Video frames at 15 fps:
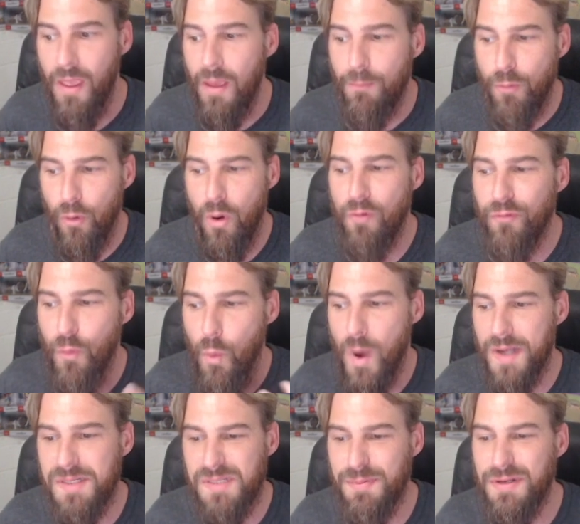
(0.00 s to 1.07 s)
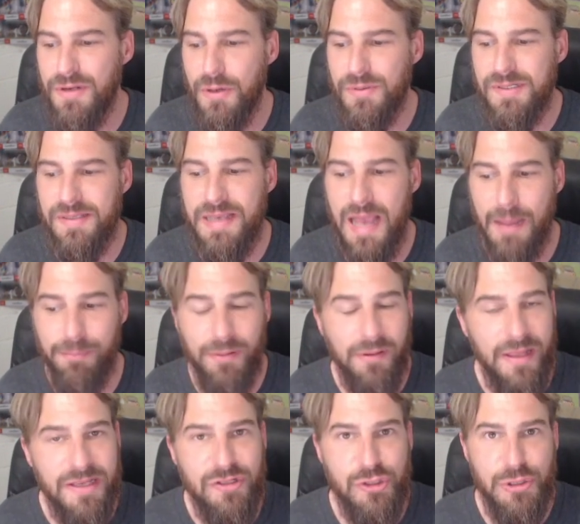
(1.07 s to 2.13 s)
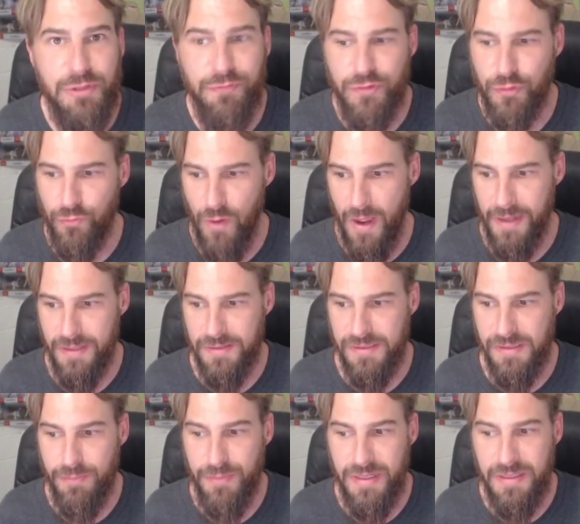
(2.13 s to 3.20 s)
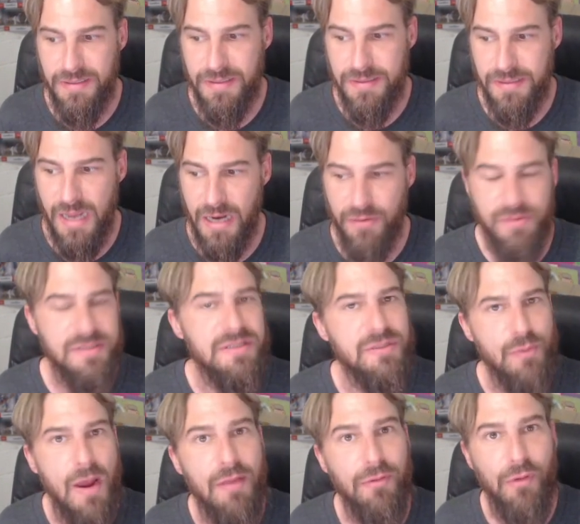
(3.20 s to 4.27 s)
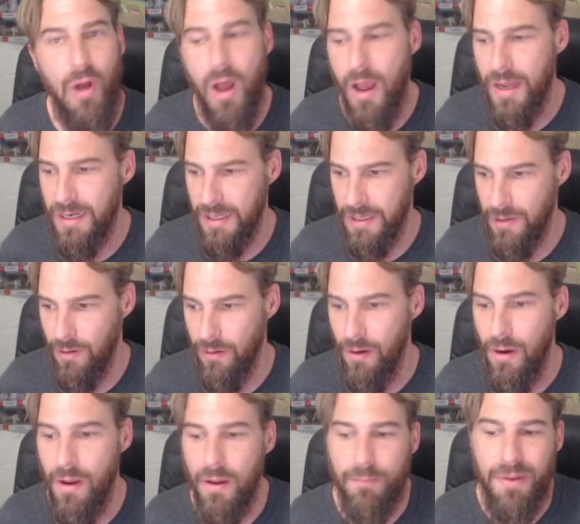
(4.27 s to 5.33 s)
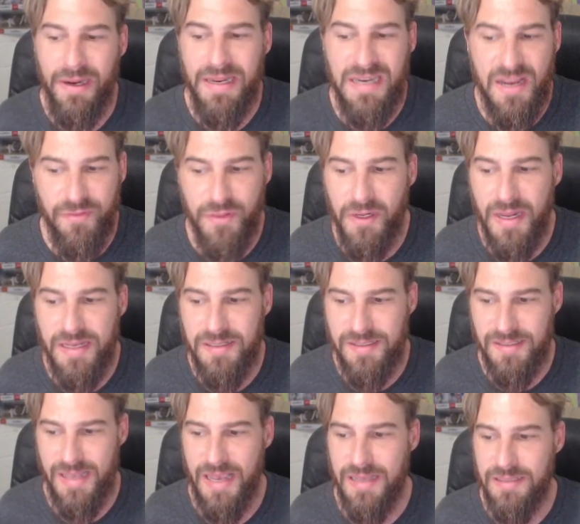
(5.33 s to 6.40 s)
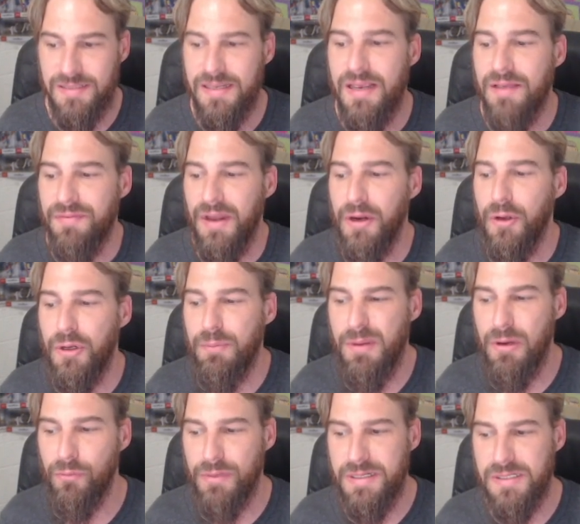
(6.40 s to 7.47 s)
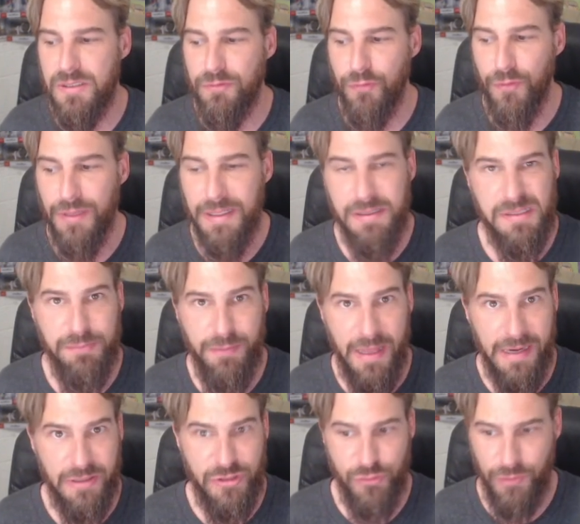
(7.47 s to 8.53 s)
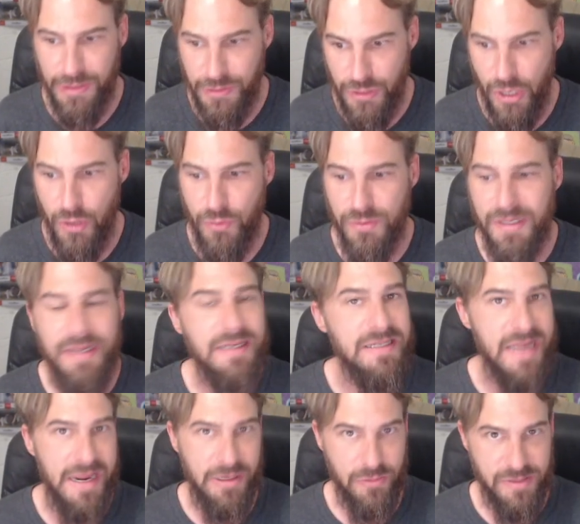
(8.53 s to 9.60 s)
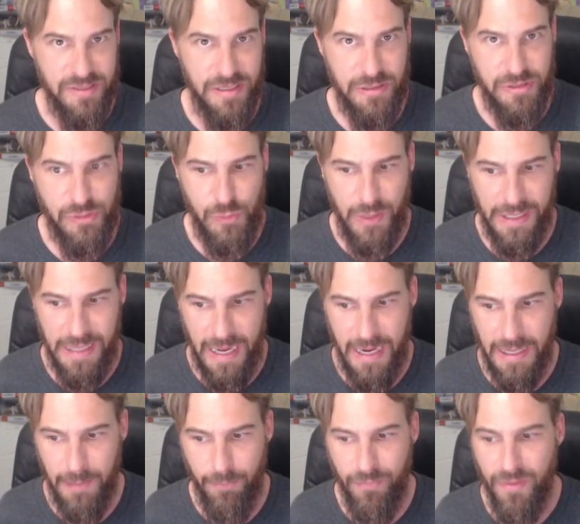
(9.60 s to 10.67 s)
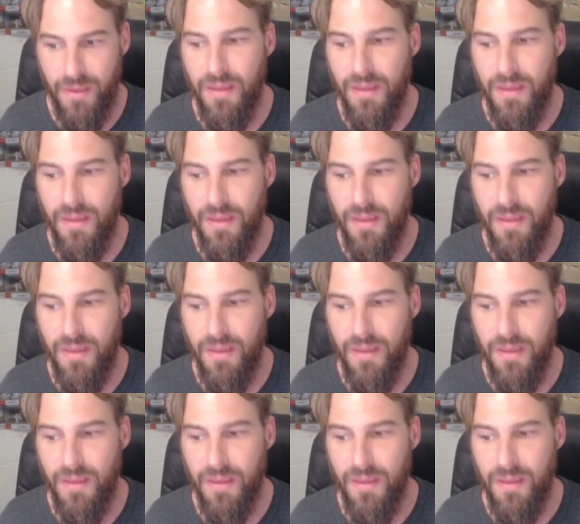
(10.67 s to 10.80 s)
Moreover, Wiseman notes the appellation of Darius the Mede to Cyrus is rather odd here, but he nevertheless says that it could be a reason for the explanatory note in Daniel 6:28.